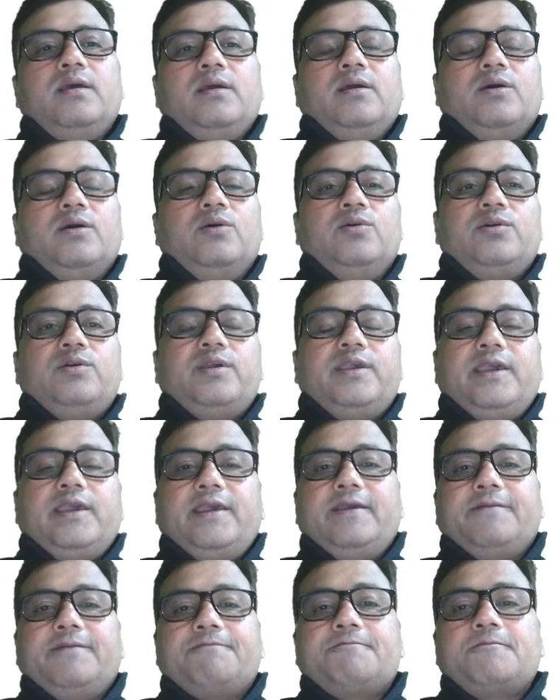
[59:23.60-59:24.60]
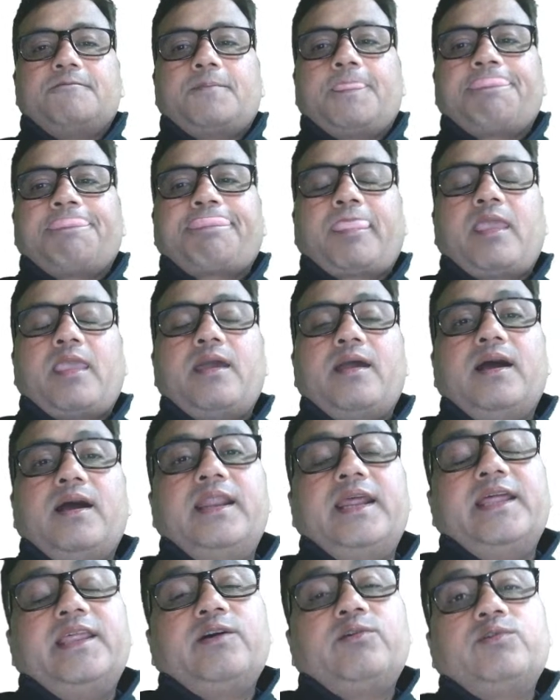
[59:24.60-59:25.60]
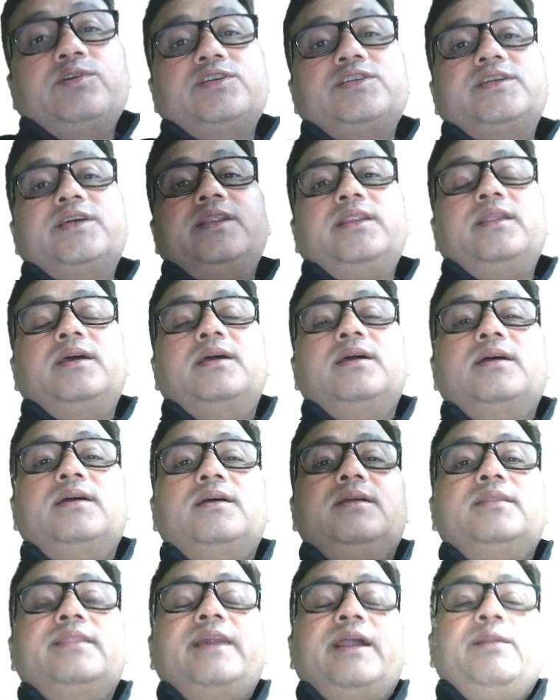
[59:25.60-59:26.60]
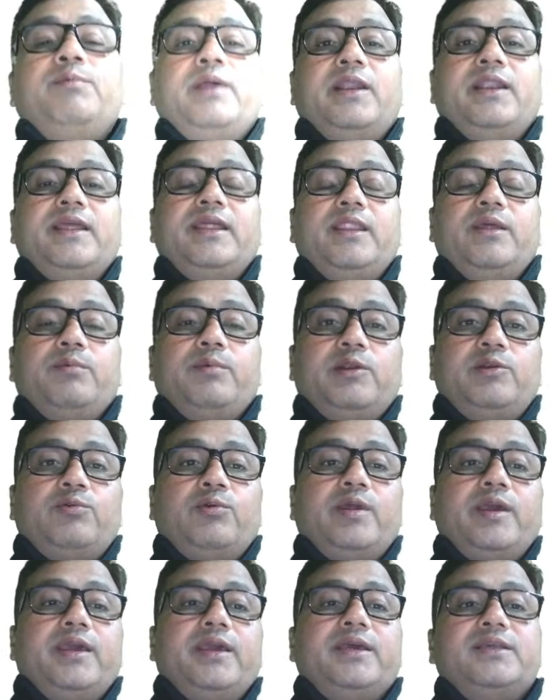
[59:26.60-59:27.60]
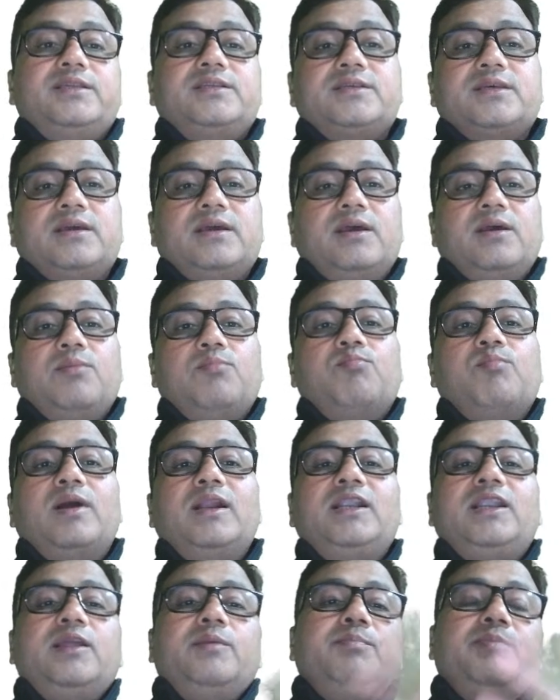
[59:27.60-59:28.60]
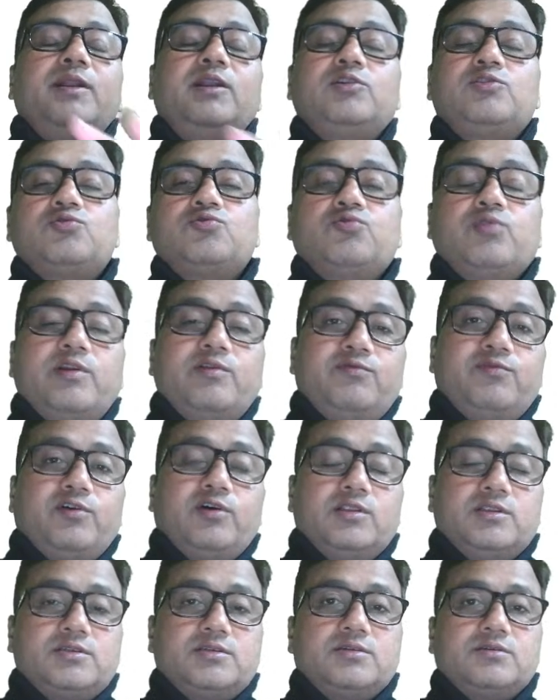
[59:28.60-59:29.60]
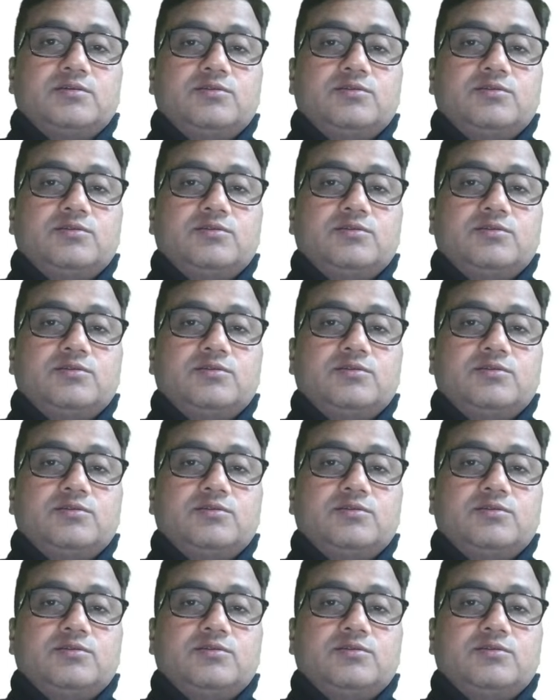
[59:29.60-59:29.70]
Okay, another question that we are dealing with today is multiple true and false.